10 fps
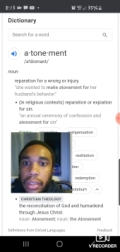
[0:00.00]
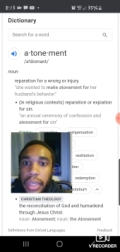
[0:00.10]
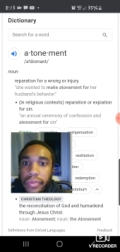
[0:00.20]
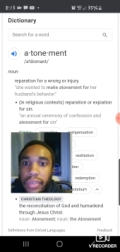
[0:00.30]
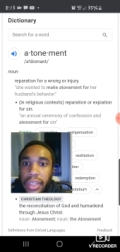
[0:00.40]

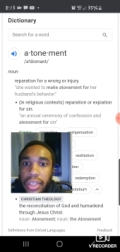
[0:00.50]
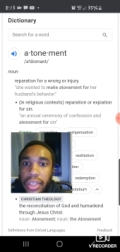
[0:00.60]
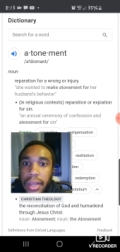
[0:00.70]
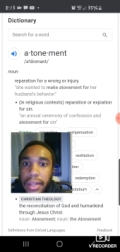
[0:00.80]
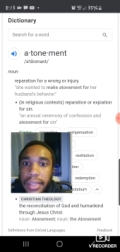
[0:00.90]
In religious
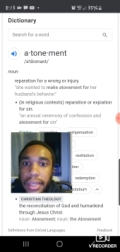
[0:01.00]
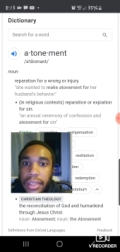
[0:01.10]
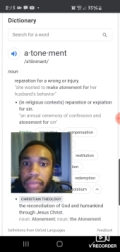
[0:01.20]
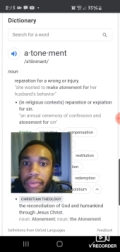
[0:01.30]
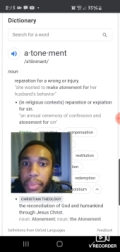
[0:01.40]

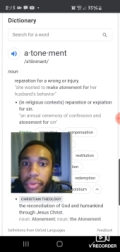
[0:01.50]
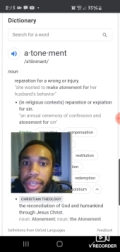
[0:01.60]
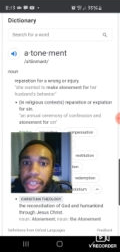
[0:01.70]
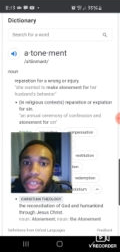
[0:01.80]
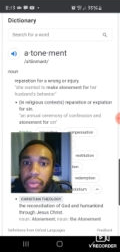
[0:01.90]
context,
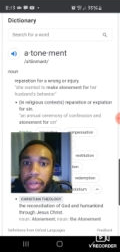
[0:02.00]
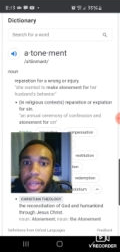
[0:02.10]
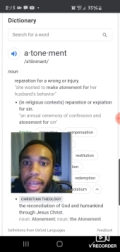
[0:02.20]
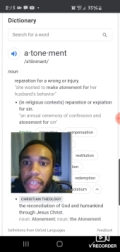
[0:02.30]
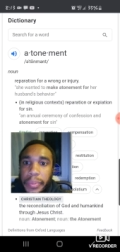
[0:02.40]
reparation or
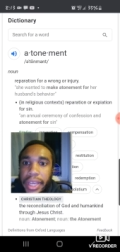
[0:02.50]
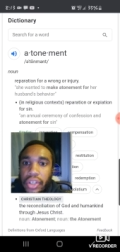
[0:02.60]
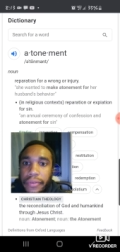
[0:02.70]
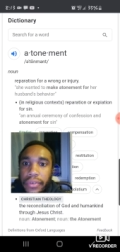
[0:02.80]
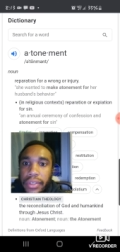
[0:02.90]

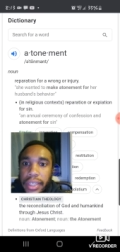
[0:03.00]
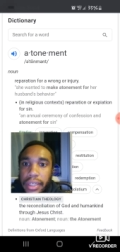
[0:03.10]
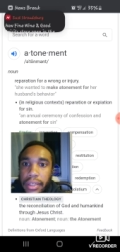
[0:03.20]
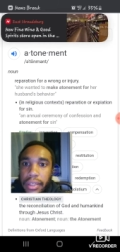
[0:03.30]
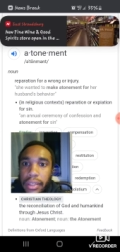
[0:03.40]
expiation for sin.